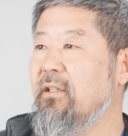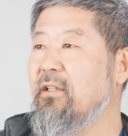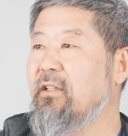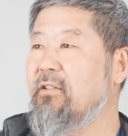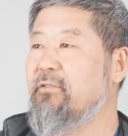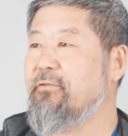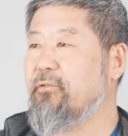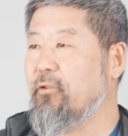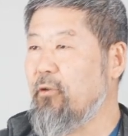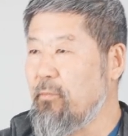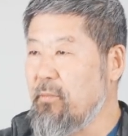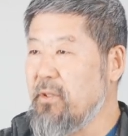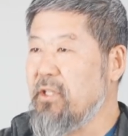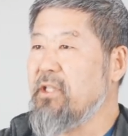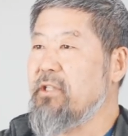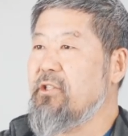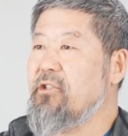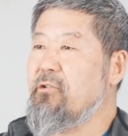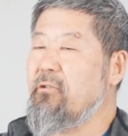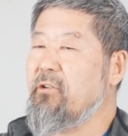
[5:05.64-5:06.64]
For
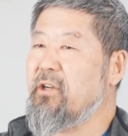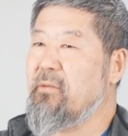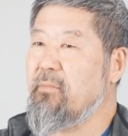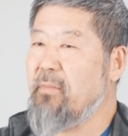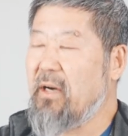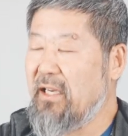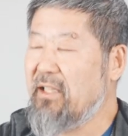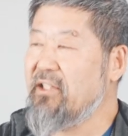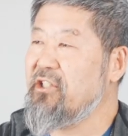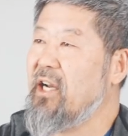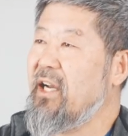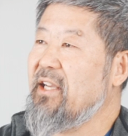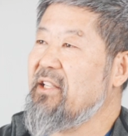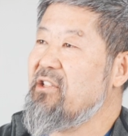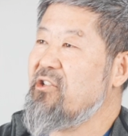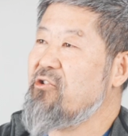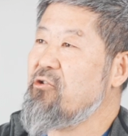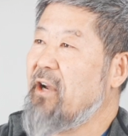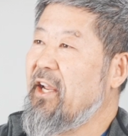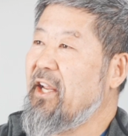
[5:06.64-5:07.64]
me, during my Tai
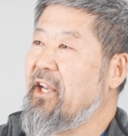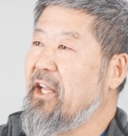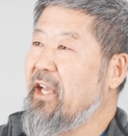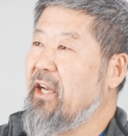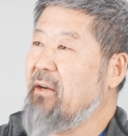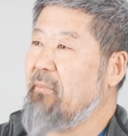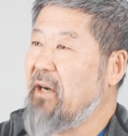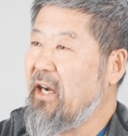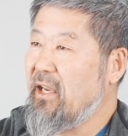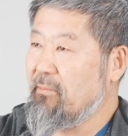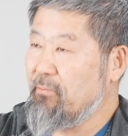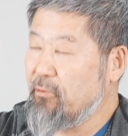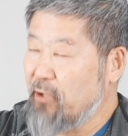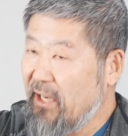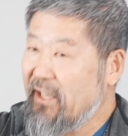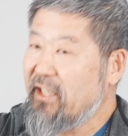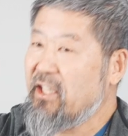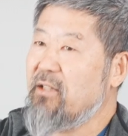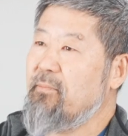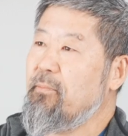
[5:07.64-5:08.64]
Chi training, my
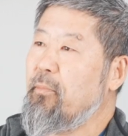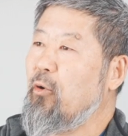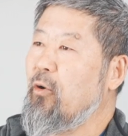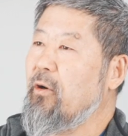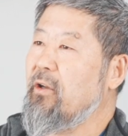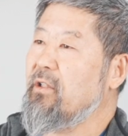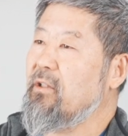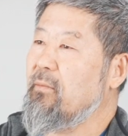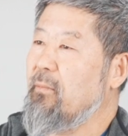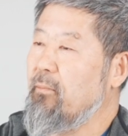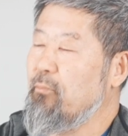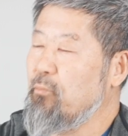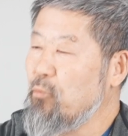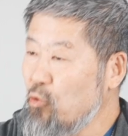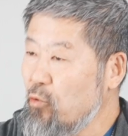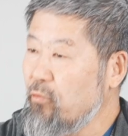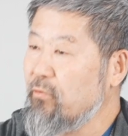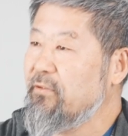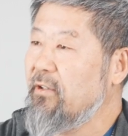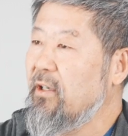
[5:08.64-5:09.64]
breaking point
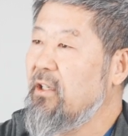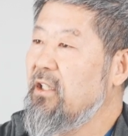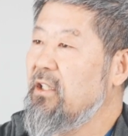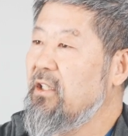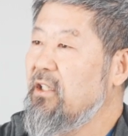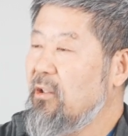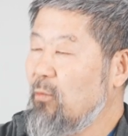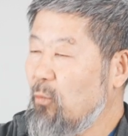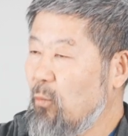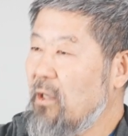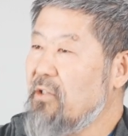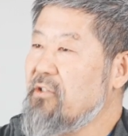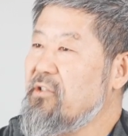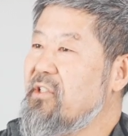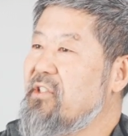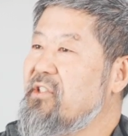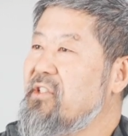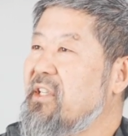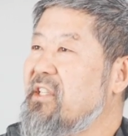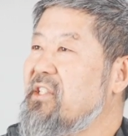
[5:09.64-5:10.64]
move was
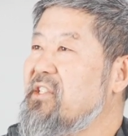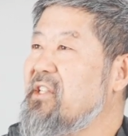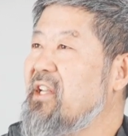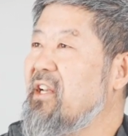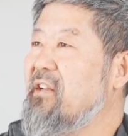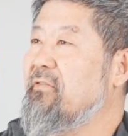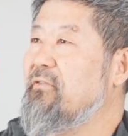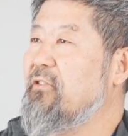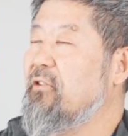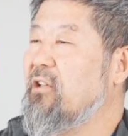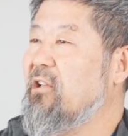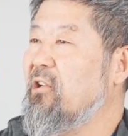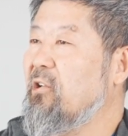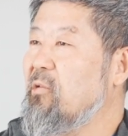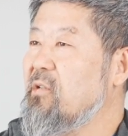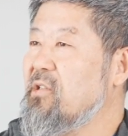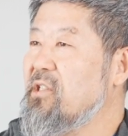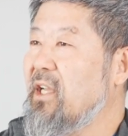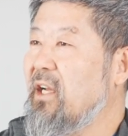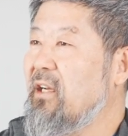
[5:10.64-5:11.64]
6 for closing.